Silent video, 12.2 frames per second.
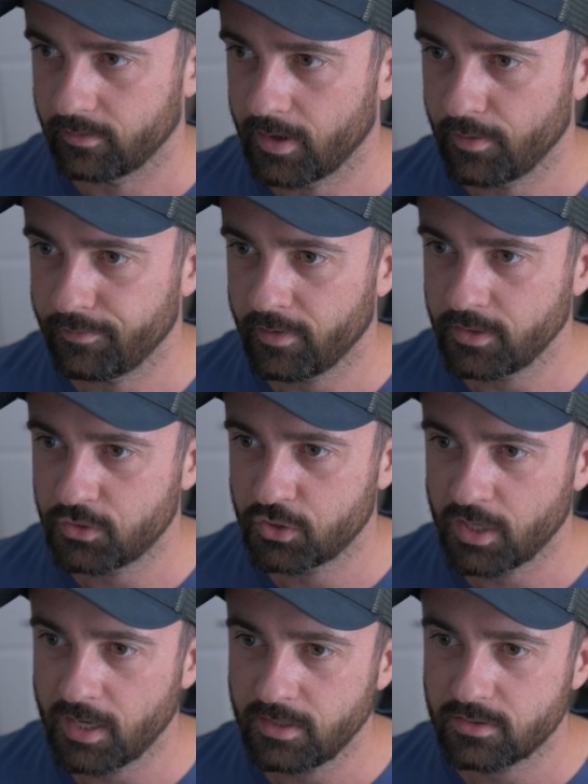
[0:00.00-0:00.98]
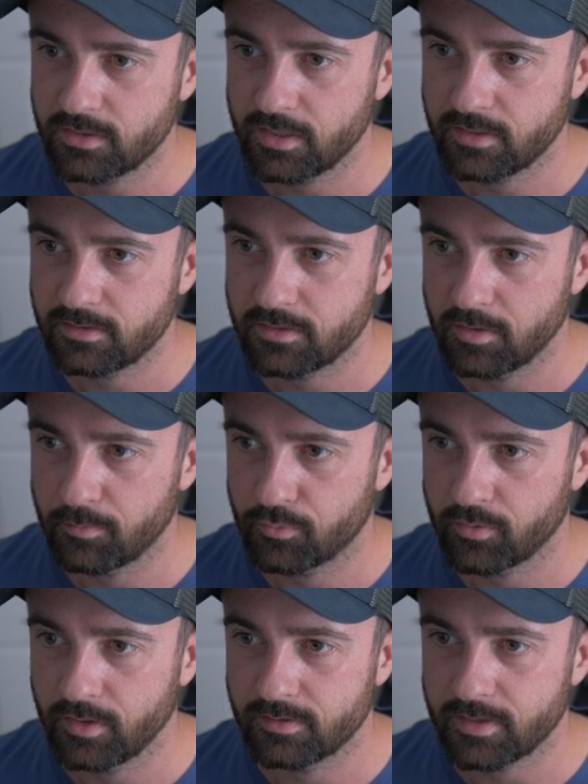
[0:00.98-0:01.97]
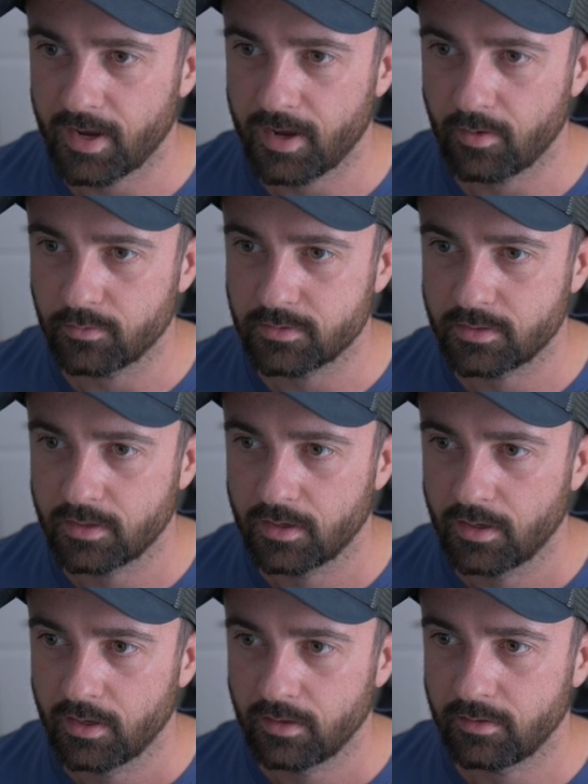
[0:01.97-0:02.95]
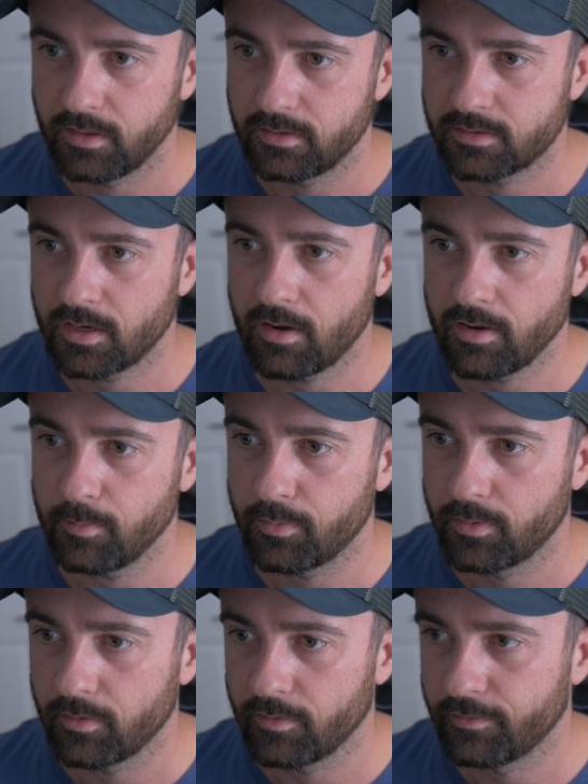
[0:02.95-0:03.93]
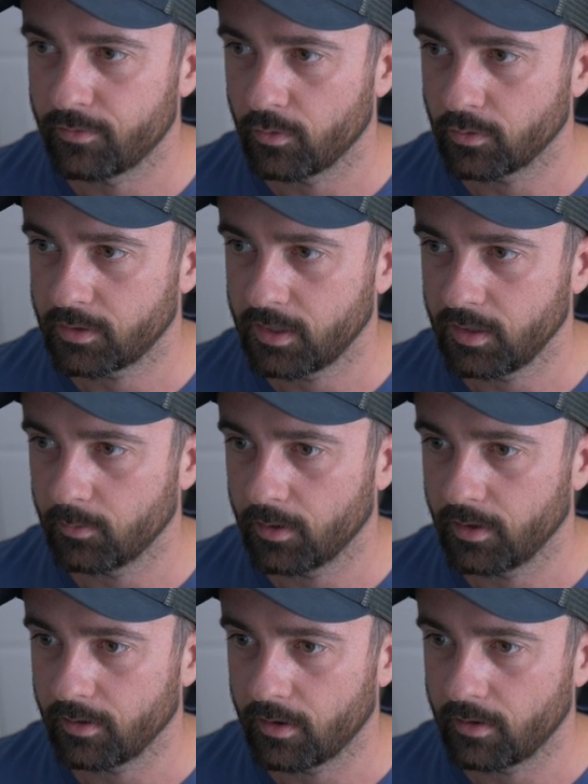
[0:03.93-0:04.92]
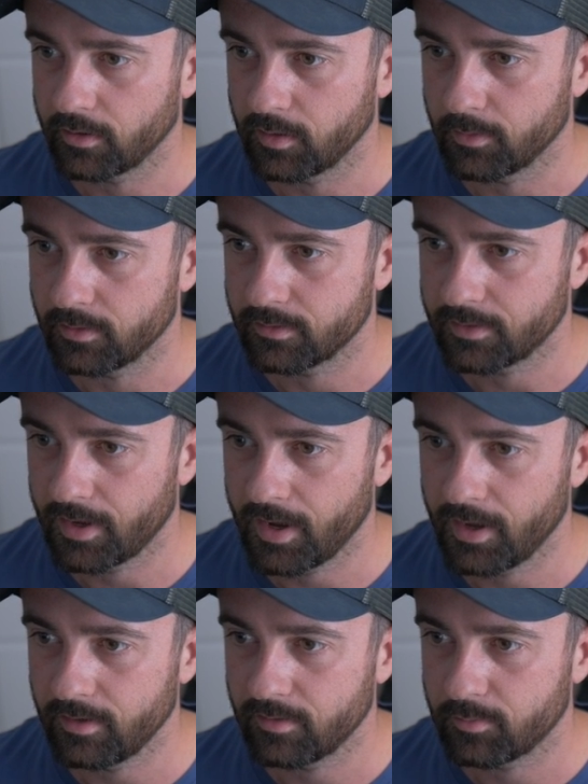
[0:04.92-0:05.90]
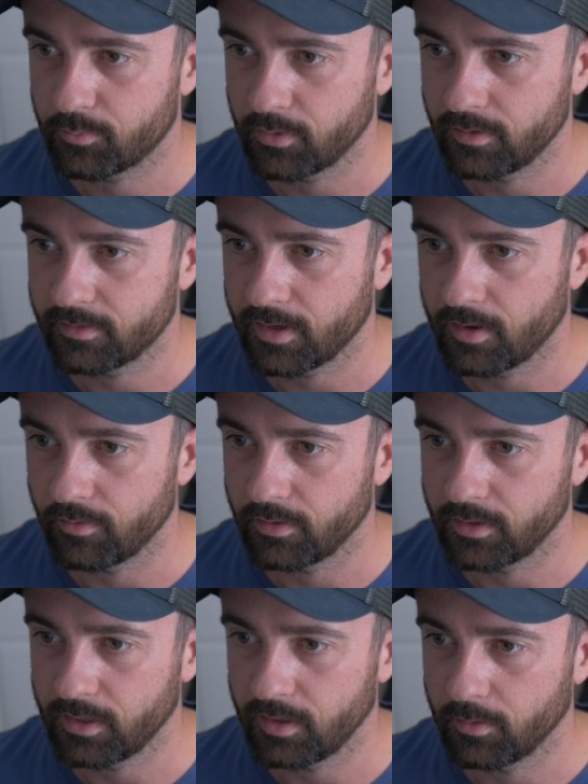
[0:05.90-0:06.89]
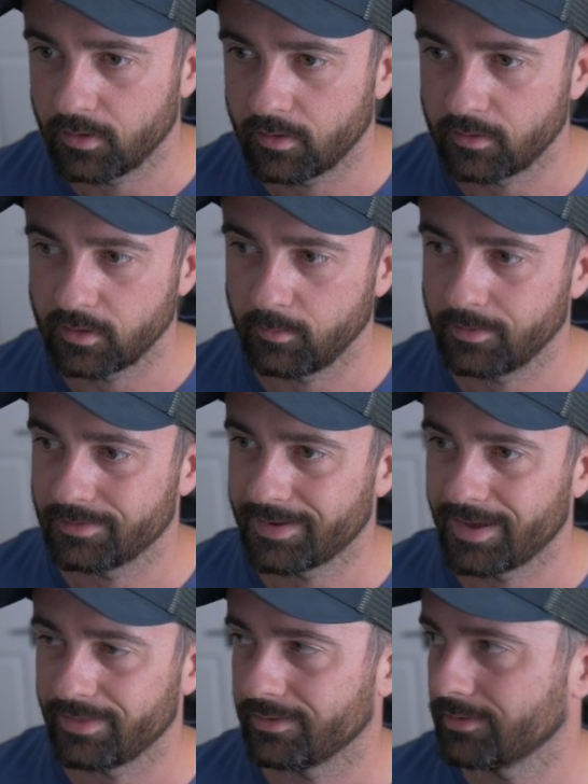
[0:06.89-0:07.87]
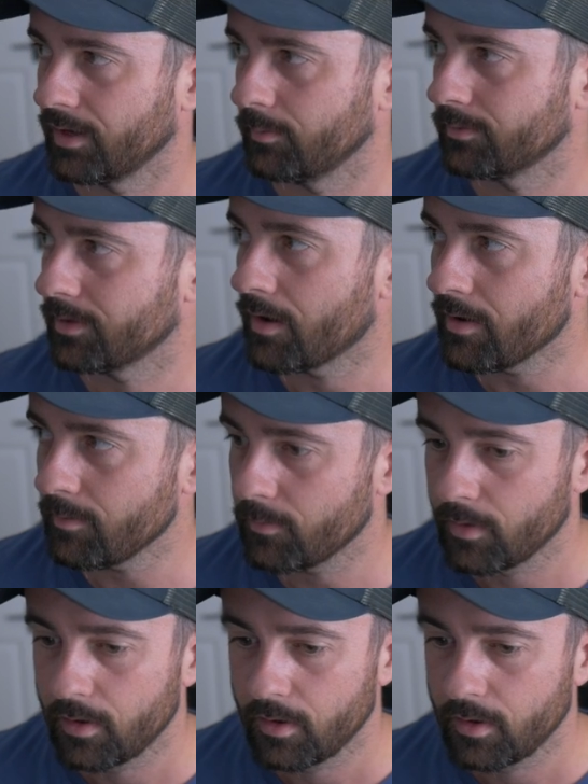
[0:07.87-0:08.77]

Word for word: Now if I change this to print out the type for keyword arguments and print out the keyword arguments at the same time,